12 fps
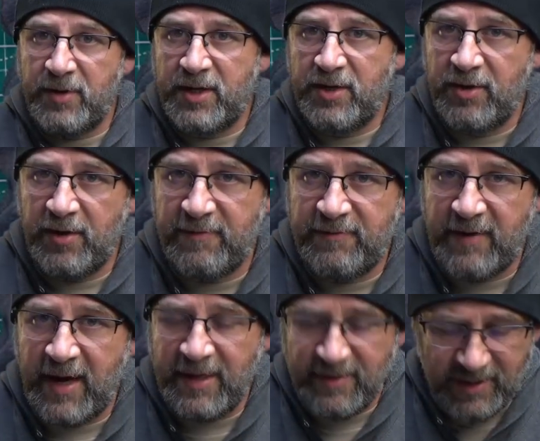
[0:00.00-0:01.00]
you're going to
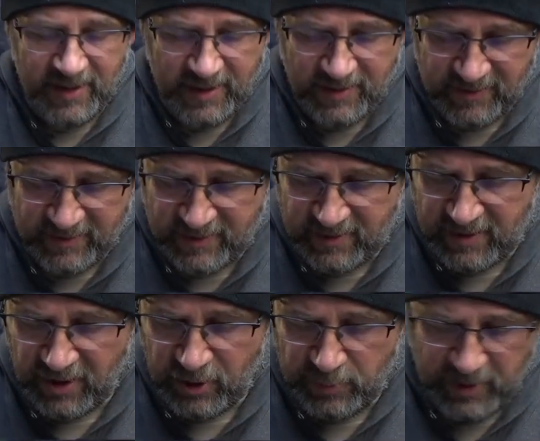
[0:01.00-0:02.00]
find these
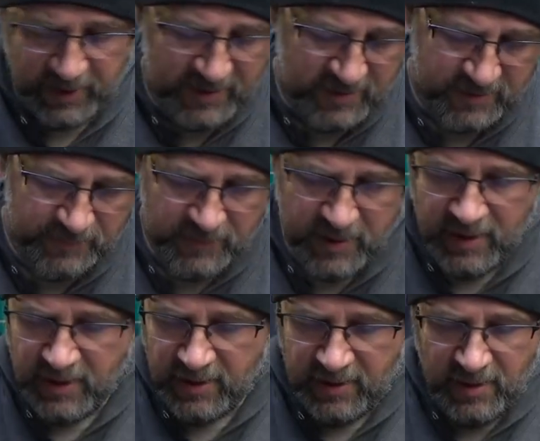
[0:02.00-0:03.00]
color plates,
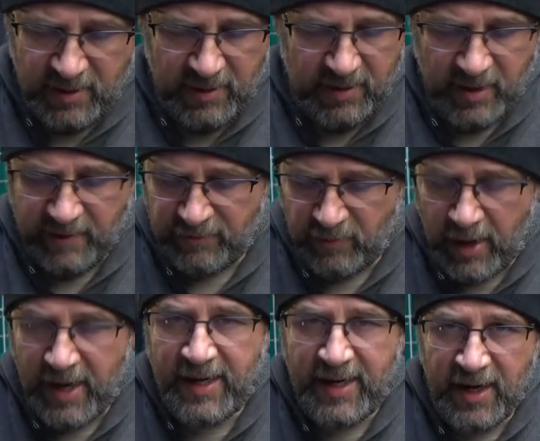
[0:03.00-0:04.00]
a
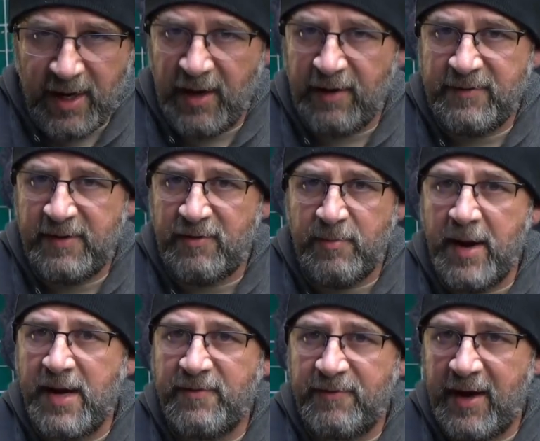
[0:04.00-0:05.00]
variety of different
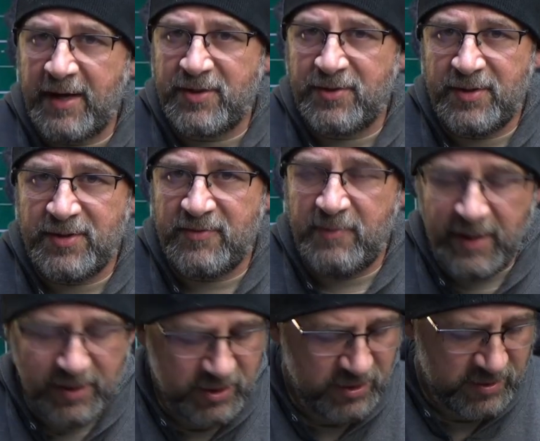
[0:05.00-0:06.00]
manufacturers of
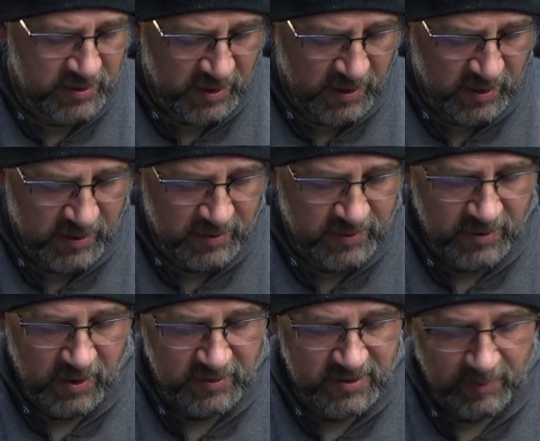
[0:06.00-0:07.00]
miniatures.
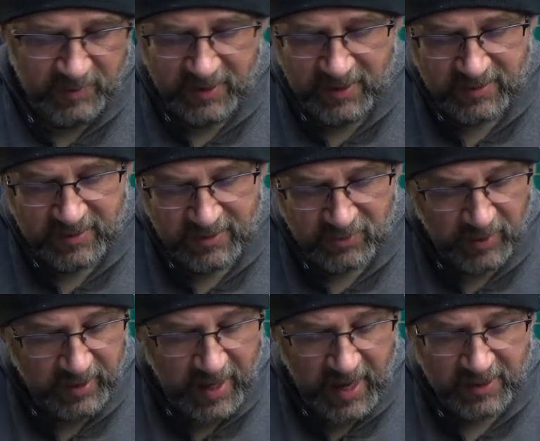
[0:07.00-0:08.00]
So some of these, this
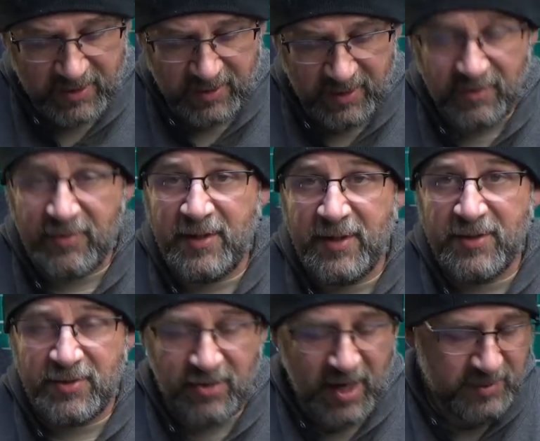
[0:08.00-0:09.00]
one actually he
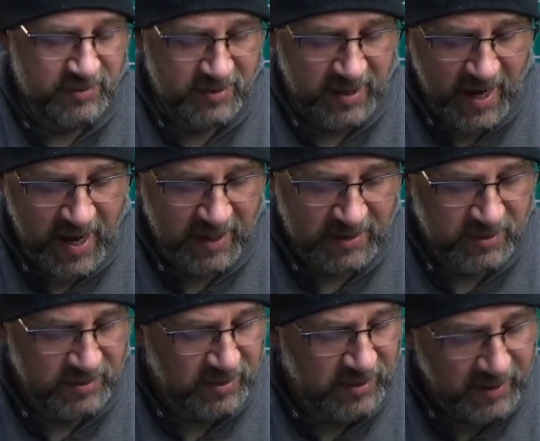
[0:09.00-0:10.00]
describes as
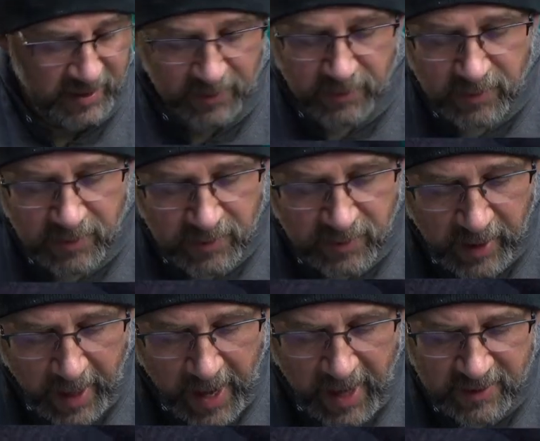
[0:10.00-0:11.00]
actually
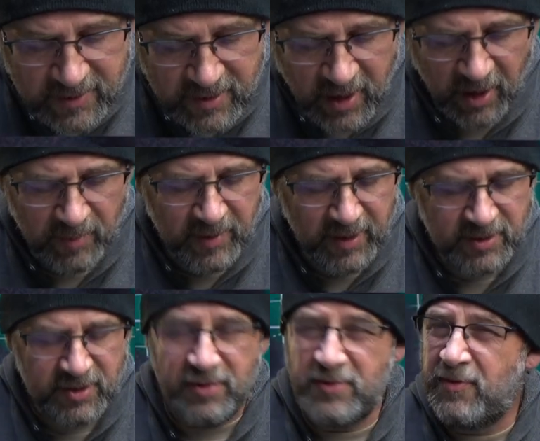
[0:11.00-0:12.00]
Asgard
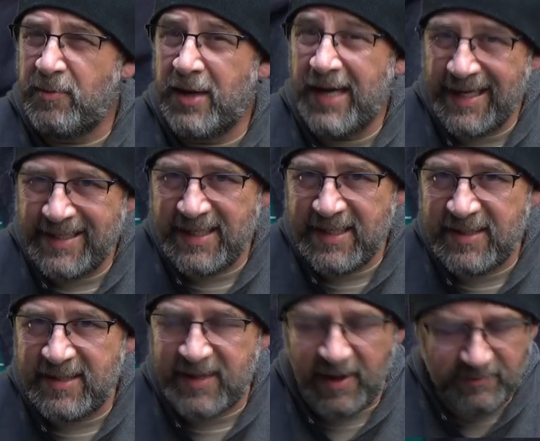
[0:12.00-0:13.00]
miniatures from the
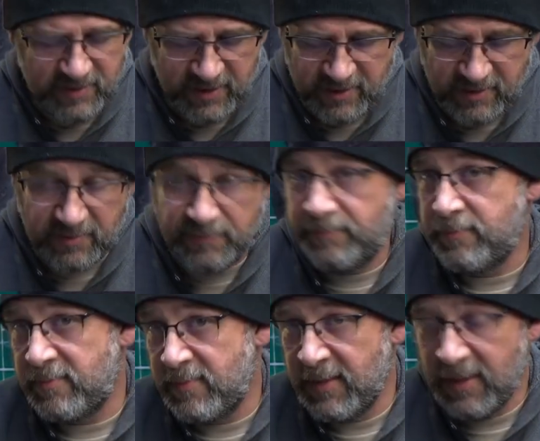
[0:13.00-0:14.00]
1970s.
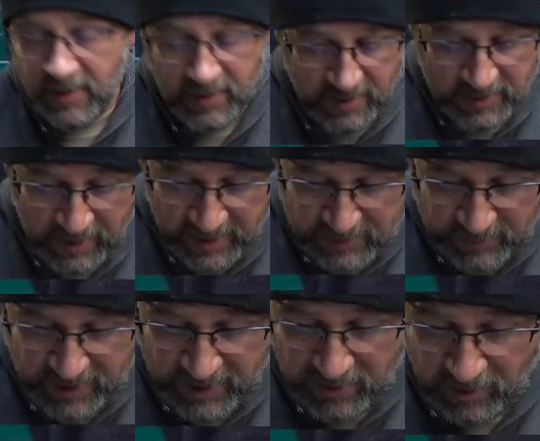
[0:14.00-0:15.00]
So that's
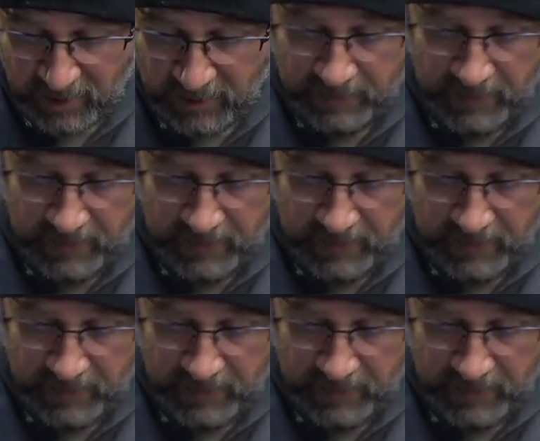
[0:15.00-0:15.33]
pretty cool.